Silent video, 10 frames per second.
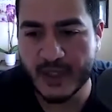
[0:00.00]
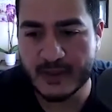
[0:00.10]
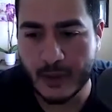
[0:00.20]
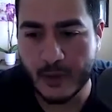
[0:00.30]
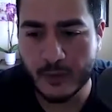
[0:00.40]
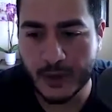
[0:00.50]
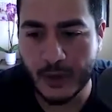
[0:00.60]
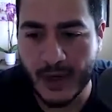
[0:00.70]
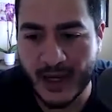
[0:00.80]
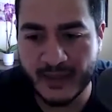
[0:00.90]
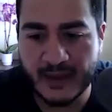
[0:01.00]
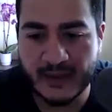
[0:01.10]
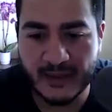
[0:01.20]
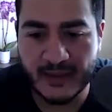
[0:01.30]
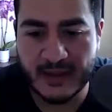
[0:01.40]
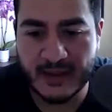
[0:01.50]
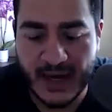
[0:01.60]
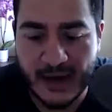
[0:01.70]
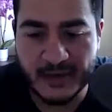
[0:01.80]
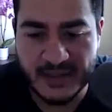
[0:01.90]
And so, I think the
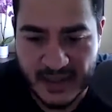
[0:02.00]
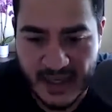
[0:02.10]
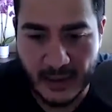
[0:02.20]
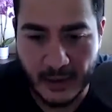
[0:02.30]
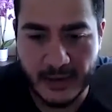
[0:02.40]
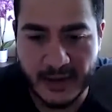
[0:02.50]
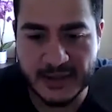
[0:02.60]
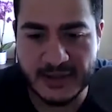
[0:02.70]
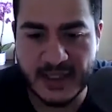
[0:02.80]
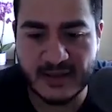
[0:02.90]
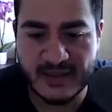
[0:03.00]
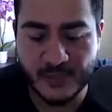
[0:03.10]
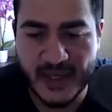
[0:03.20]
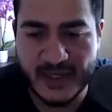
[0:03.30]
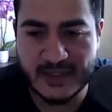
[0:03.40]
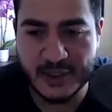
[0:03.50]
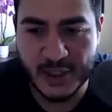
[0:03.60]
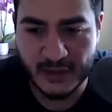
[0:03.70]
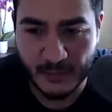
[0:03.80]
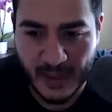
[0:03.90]
care is there. It's just that the space to
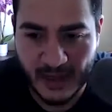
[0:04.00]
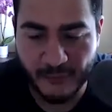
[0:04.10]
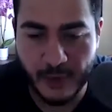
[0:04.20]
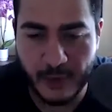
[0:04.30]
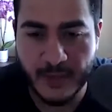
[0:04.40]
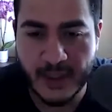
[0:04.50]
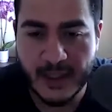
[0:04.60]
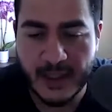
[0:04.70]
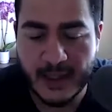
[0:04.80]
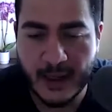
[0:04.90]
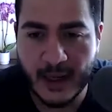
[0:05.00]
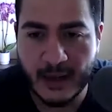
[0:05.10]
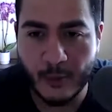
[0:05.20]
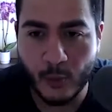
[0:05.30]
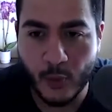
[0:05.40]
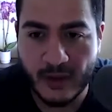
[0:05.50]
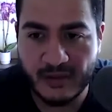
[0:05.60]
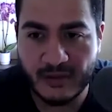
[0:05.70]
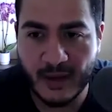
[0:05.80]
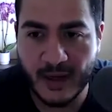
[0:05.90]
share the platform
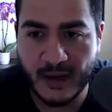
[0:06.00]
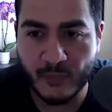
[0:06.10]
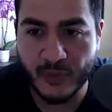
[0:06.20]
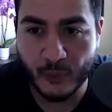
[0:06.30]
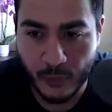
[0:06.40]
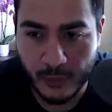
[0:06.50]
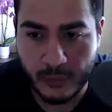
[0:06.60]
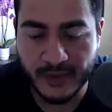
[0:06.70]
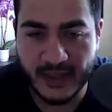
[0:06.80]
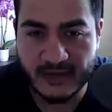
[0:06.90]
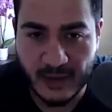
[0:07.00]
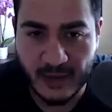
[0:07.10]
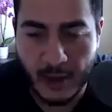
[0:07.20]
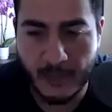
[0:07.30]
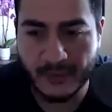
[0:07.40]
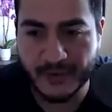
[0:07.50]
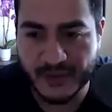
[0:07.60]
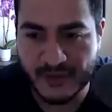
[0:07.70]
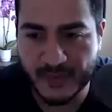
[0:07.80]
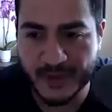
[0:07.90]
with the world and to talk about
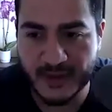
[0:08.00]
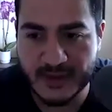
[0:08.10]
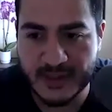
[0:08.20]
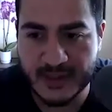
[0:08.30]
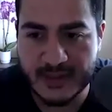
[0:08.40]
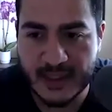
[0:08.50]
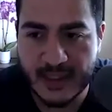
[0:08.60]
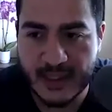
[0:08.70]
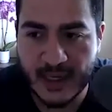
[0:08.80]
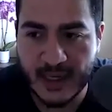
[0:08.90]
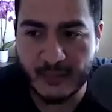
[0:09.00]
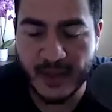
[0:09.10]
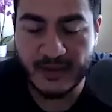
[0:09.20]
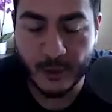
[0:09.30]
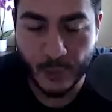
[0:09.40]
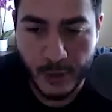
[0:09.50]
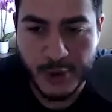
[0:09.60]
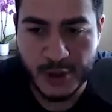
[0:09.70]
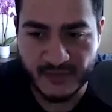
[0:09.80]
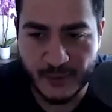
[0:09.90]
their experiences and the
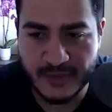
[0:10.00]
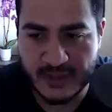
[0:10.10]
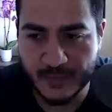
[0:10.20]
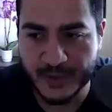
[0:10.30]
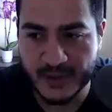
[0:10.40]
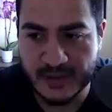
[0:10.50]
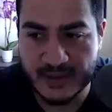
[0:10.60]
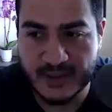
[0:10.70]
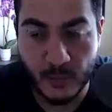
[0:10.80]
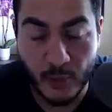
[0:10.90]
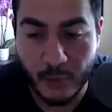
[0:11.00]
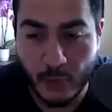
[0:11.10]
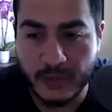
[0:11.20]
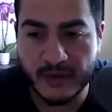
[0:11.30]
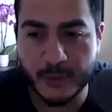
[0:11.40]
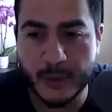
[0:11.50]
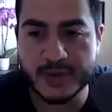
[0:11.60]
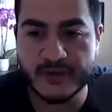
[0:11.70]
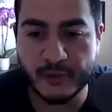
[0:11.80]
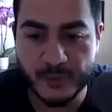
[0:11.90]
erosion of those experiences, and more importantly, the
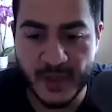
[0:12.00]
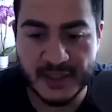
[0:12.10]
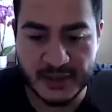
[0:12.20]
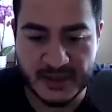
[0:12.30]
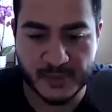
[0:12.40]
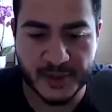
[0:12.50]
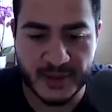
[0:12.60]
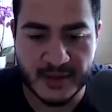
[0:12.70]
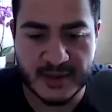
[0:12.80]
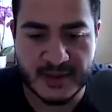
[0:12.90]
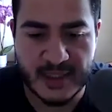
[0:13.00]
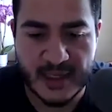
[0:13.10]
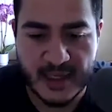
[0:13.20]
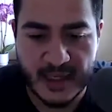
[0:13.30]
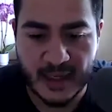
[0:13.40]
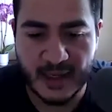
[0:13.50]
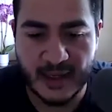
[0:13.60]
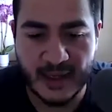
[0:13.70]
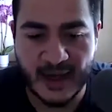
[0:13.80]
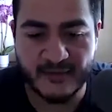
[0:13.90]
erosion of those patients' experiences
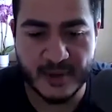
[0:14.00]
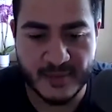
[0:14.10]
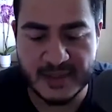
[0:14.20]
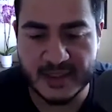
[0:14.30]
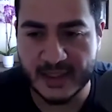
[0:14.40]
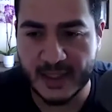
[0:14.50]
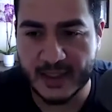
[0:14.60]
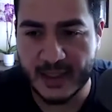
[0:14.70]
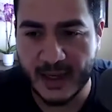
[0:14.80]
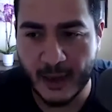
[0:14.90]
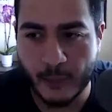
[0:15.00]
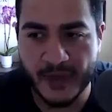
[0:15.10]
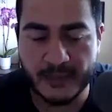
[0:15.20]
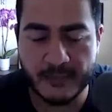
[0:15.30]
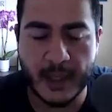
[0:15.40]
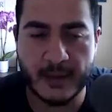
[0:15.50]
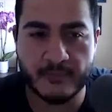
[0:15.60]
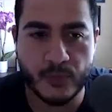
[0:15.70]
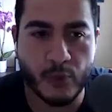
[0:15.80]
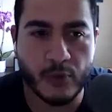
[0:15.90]
have been missing. And I hope that
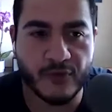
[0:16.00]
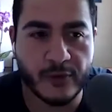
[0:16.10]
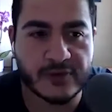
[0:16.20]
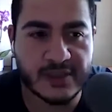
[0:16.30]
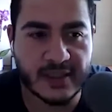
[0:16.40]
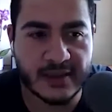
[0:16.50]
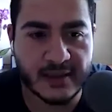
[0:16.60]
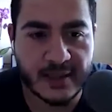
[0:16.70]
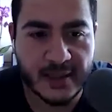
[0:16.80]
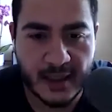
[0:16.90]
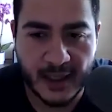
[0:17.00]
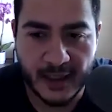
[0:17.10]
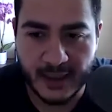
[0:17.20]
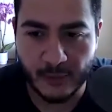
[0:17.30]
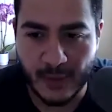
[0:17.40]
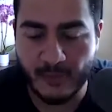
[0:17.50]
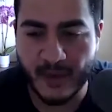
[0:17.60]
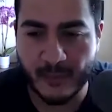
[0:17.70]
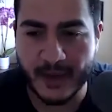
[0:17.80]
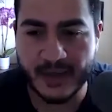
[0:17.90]
more folks can grab
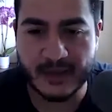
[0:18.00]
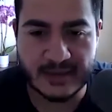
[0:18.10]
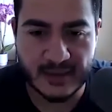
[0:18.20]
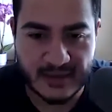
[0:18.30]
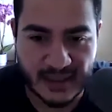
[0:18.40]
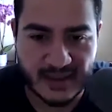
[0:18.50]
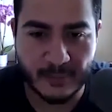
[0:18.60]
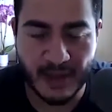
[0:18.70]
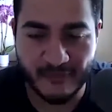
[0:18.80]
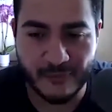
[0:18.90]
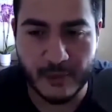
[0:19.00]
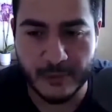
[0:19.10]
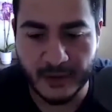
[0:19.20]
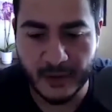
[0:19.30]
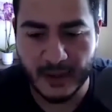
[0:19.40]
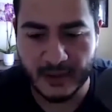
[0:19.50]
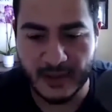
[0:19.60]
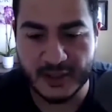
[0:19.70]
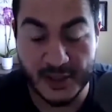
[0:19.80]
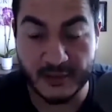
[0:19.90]
that mic and take that platform
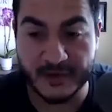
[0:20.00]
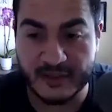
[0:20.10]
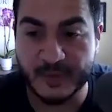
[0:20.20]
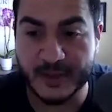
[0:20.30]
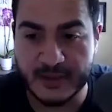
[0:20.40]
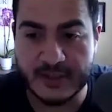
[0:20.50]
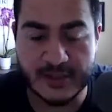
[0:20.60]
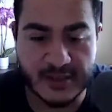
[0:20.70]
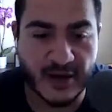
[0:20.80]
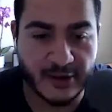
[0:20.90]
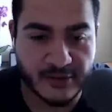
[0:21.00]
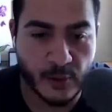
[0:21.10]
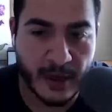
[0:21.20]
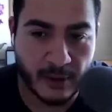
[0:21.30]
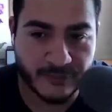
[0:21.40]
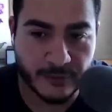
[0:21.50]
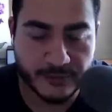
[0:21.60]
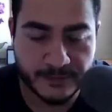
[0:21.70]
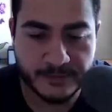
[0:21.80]
and share their experiences, because they are so powerful.